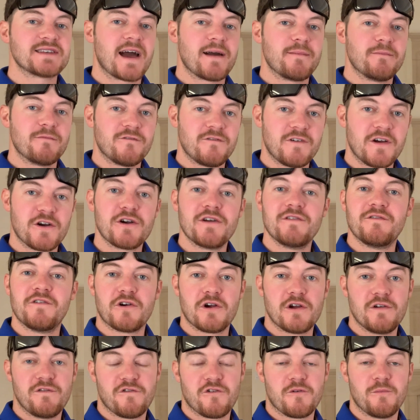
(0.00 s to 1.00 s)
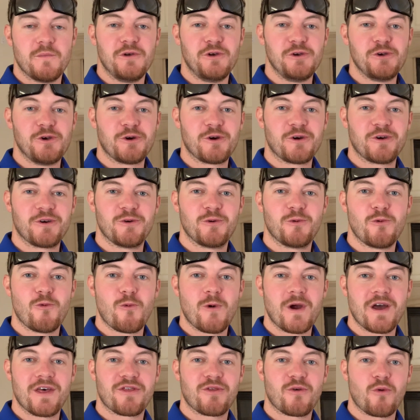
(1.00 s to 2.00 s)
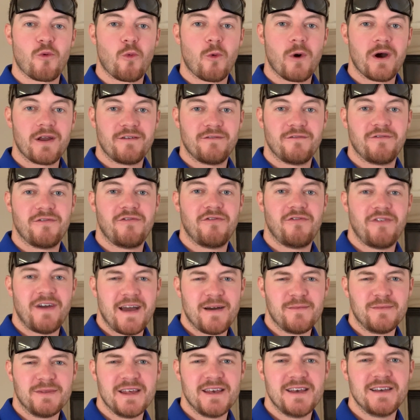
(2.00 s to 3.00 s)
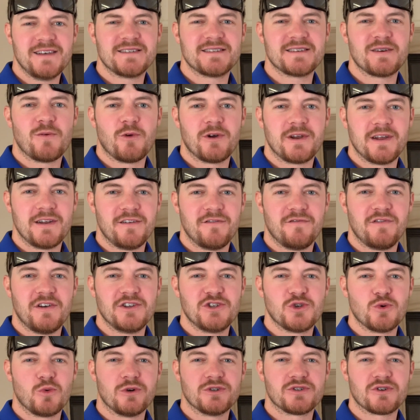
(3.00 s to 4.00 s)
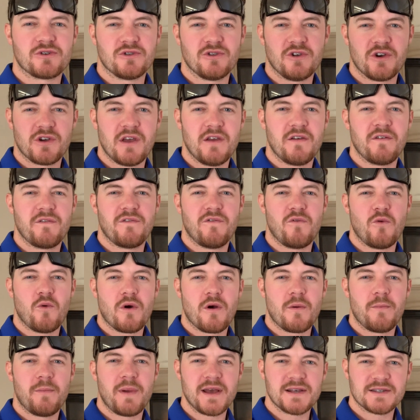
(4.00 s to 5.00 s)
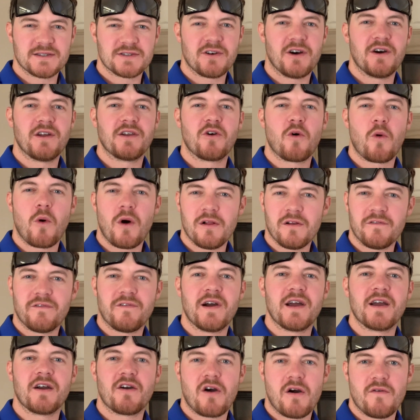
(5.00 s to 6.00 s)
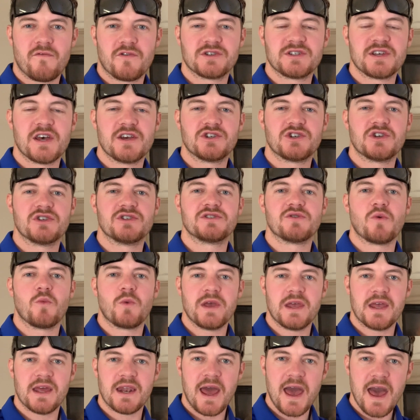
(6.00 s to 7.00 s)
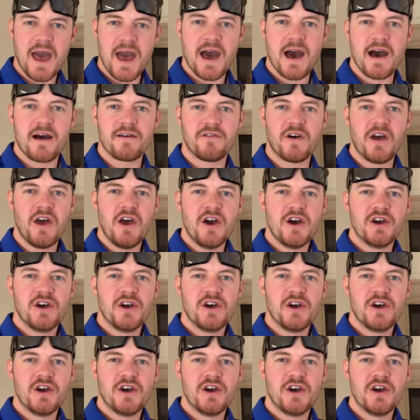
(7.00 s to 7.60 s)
I'm very, very familiar with what families and what individuals are looking for based on qualifying conversations that we can have